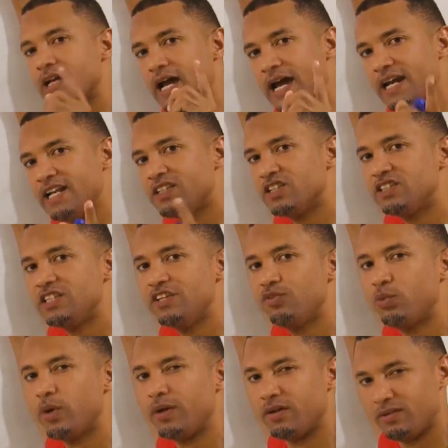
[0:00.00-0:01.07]
And let us see if
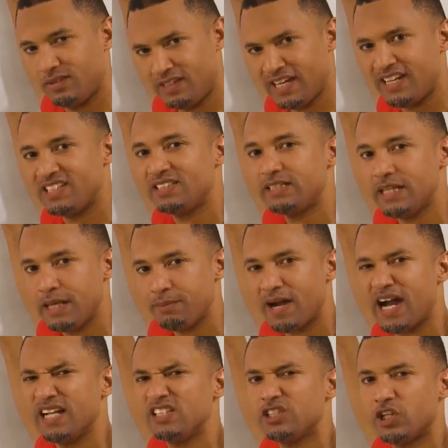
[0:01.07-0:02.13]
we get the same
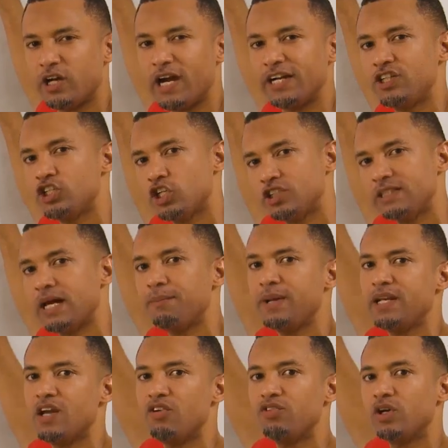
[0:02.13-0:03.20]
answer. I trust that
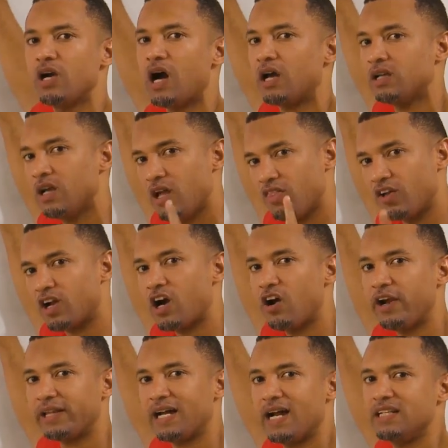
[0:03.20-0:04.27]
many of you got the
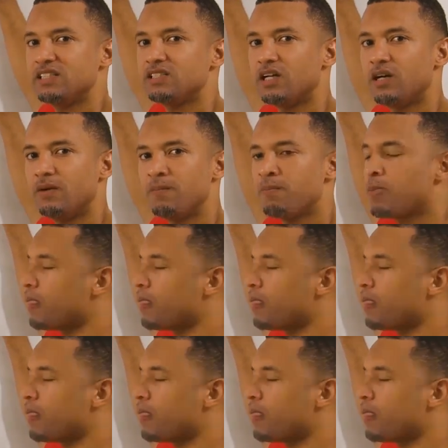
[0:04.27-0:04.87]
correct answer, all